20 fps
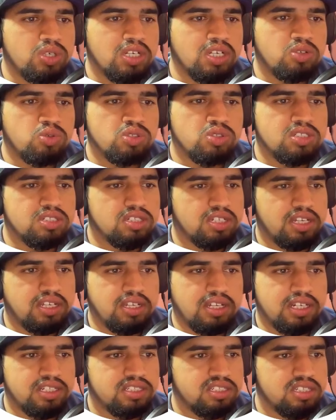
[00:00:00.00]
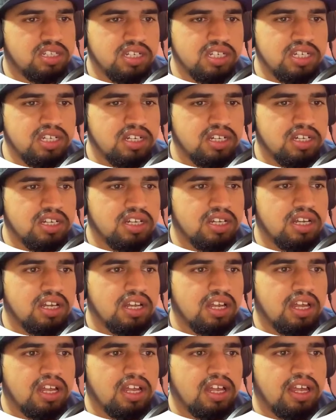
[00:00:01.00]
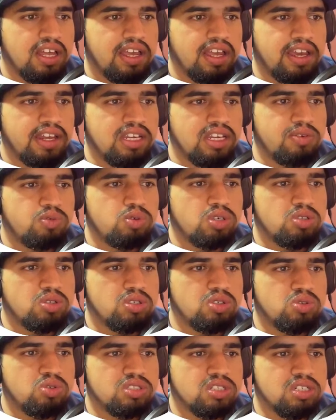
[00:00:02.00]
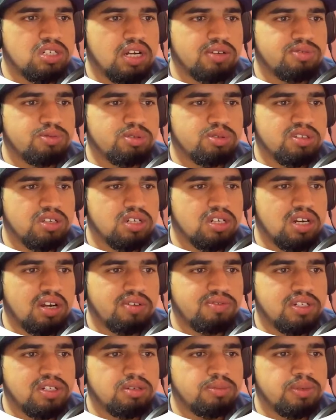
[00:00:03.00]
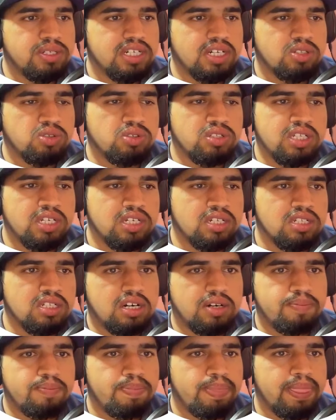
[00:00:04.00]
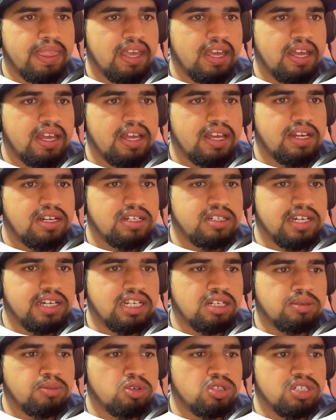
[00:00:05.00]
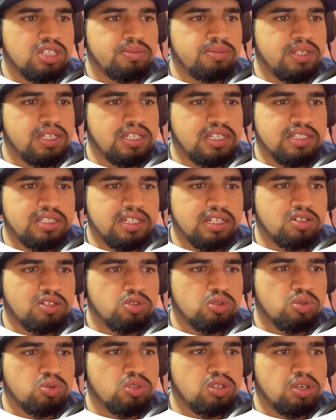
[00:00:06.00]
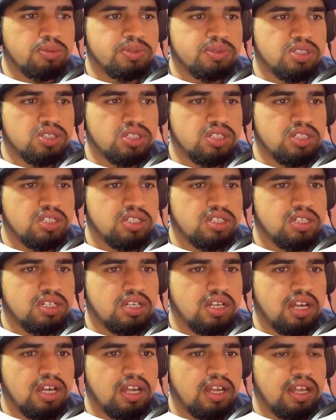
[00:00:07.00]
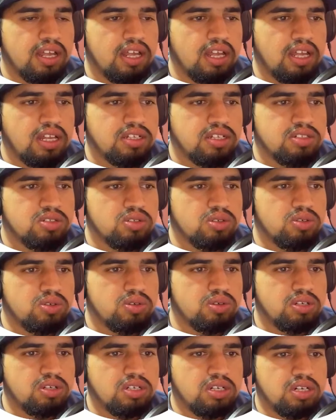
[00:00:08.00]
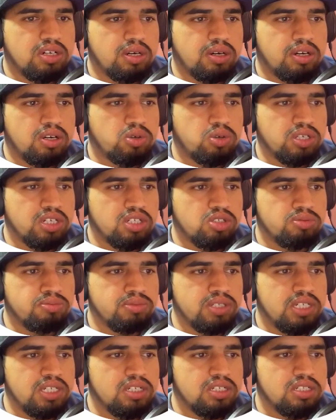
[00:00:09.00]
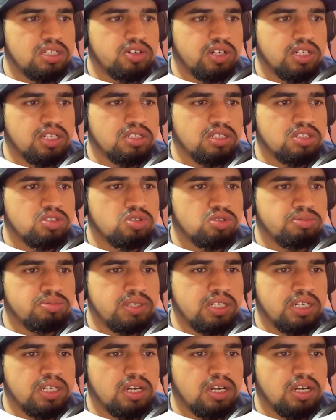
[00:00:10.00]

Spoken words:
use S3. And if you want to use graph database, I don't think this DynamoDB is a good option. So according to me, the right answer should be